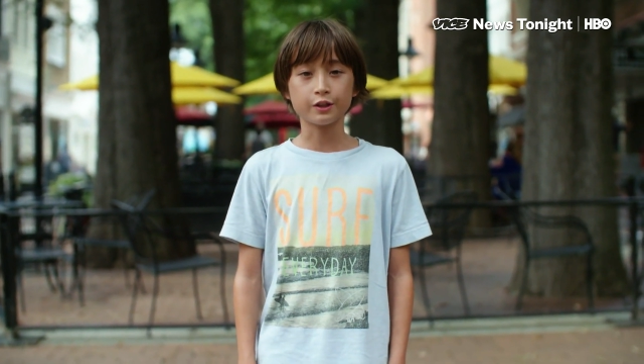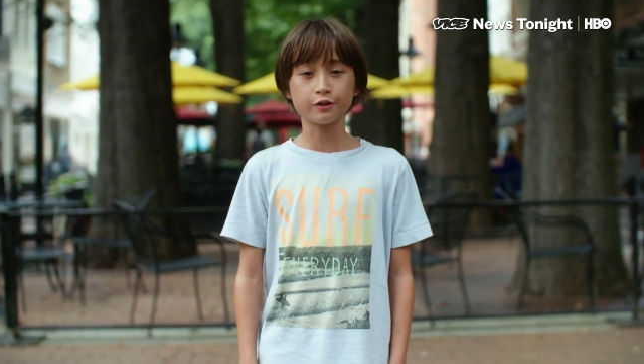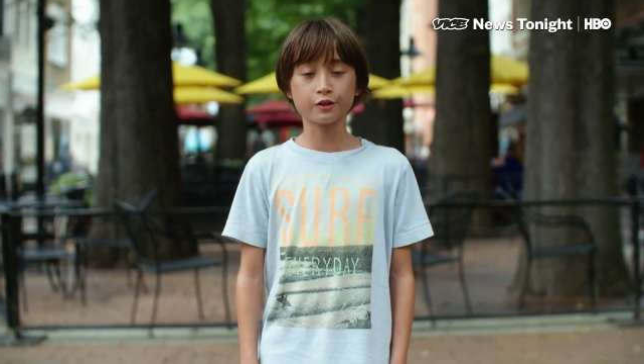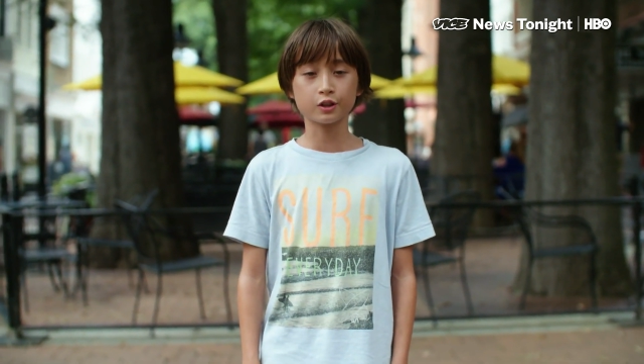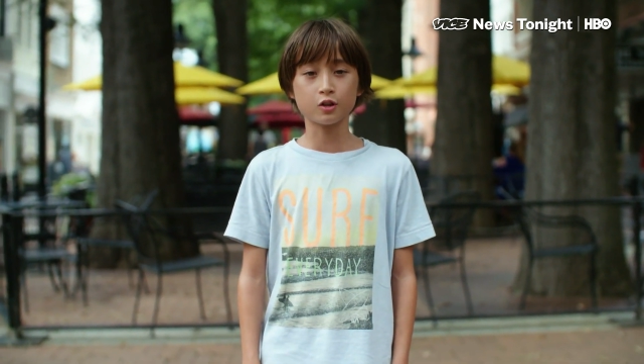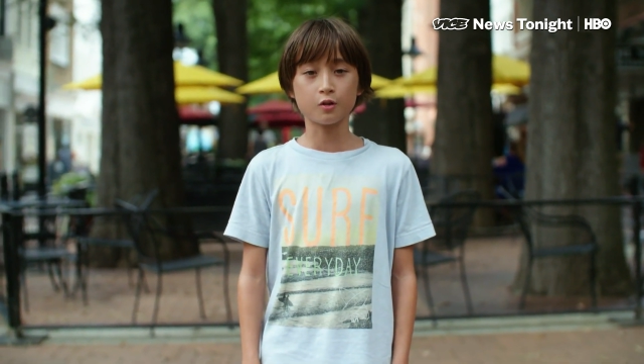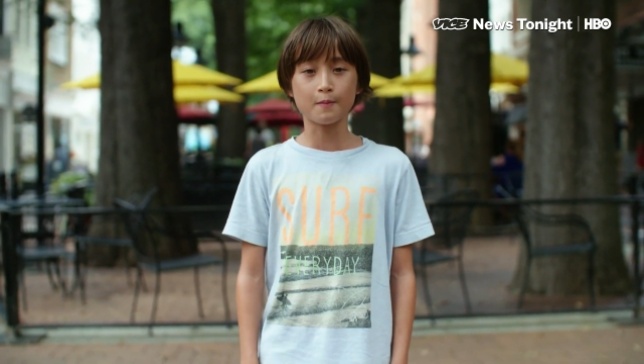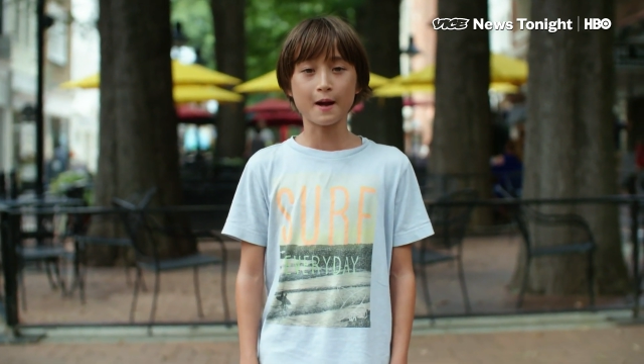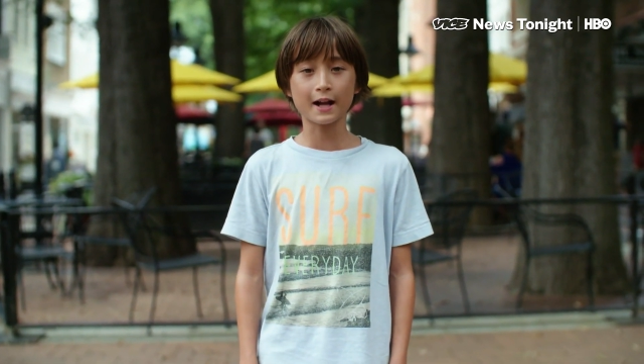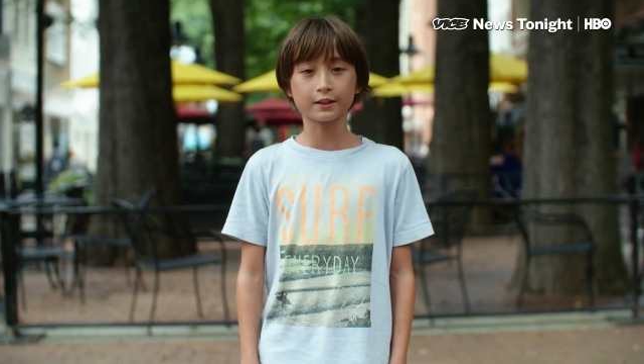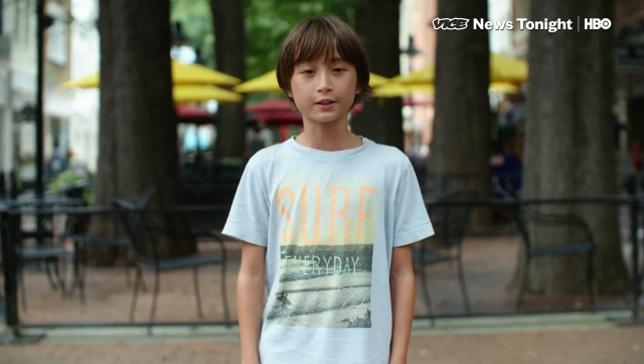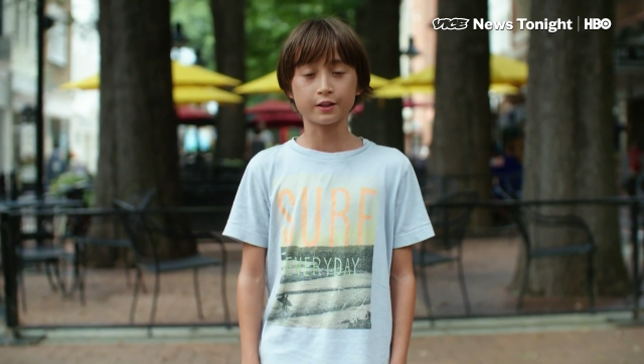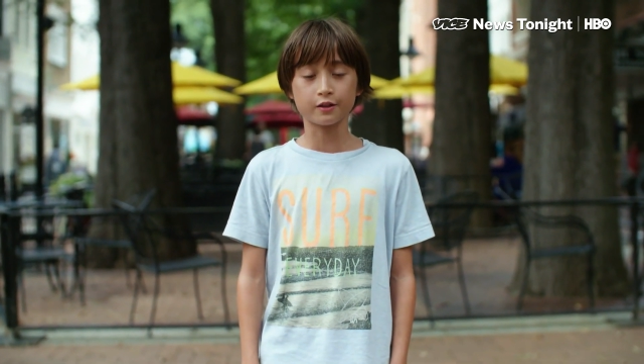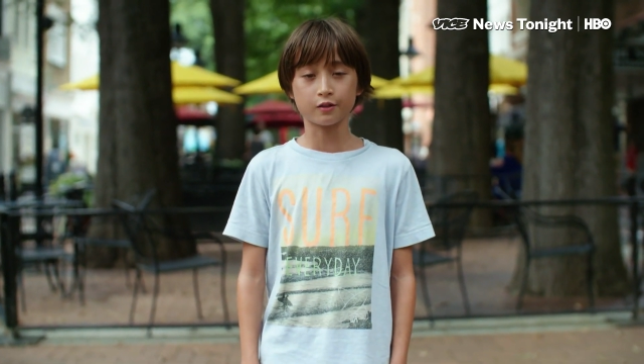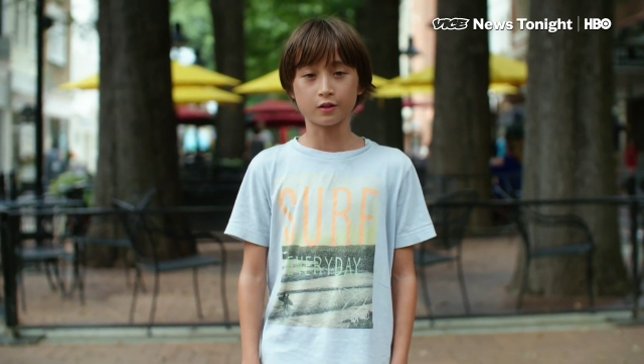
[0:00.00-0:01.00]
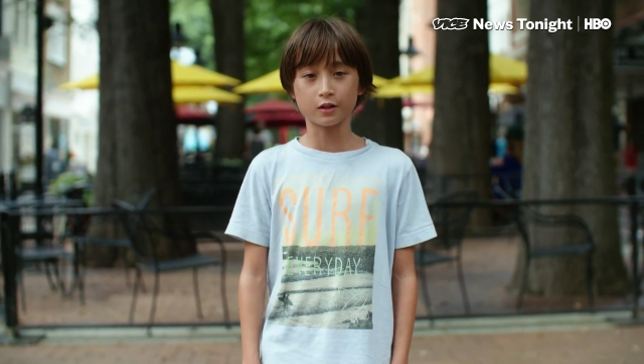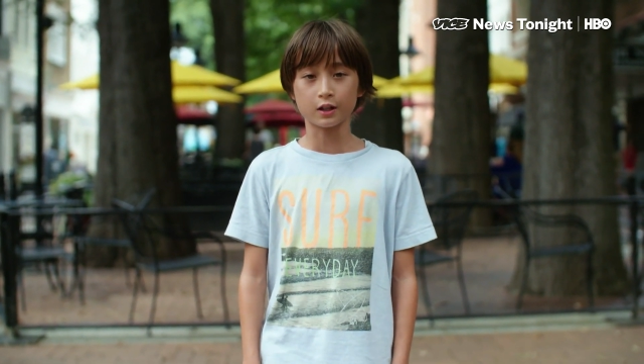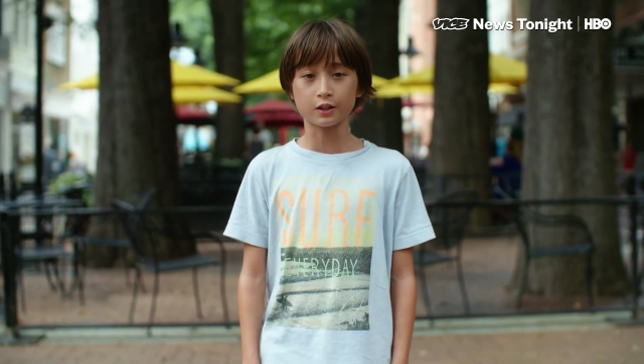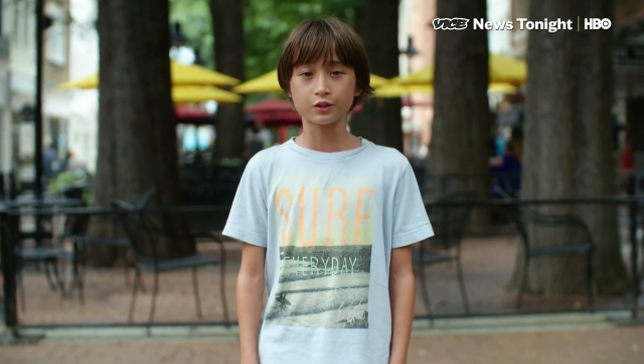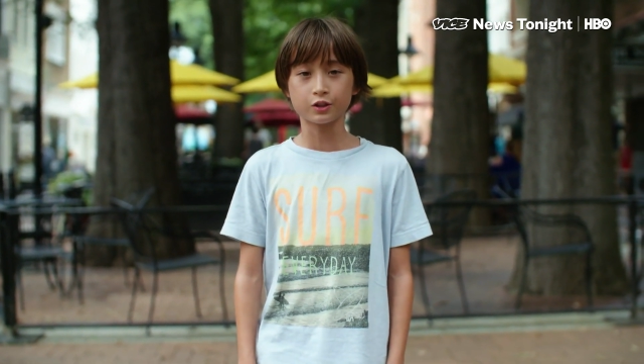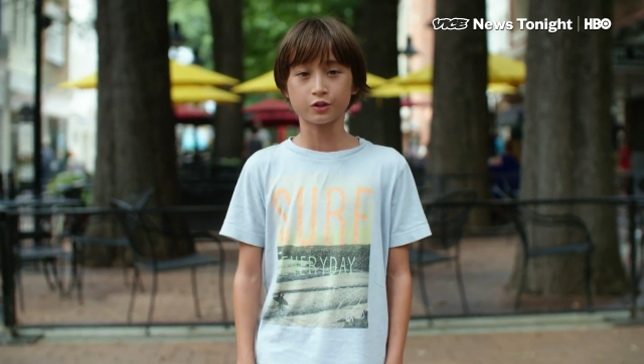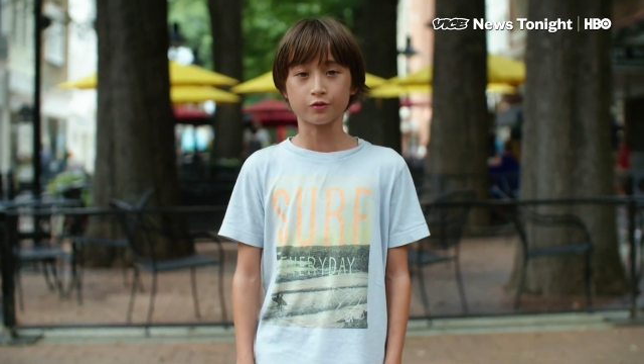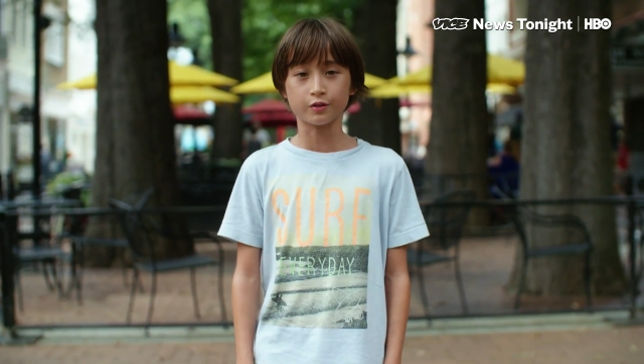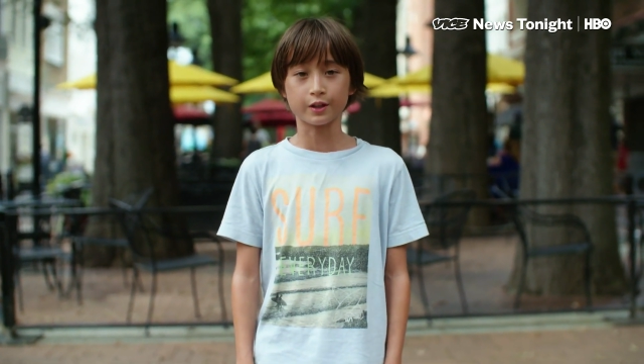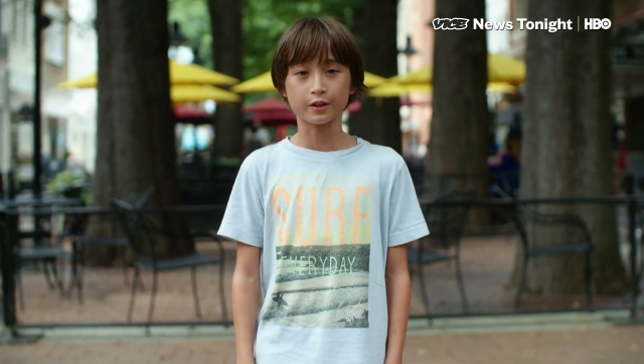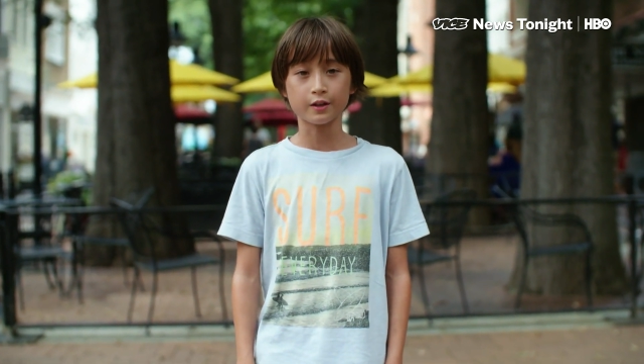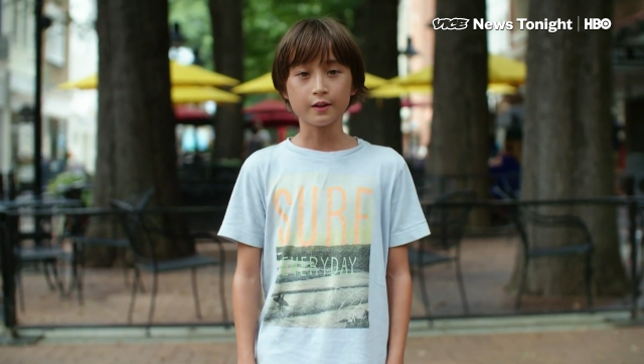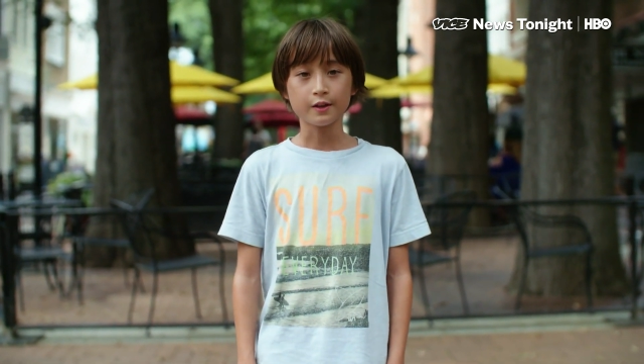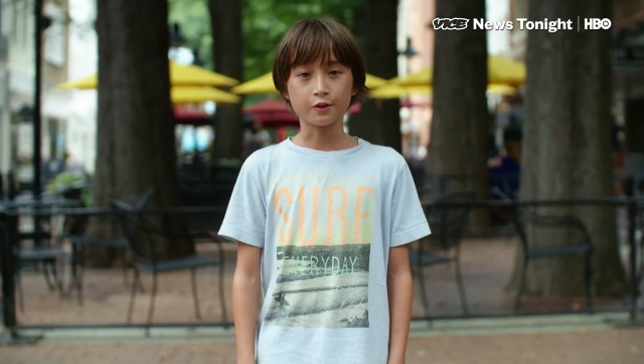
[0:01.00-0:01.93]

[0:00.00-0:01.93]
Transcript: You should go back to your country.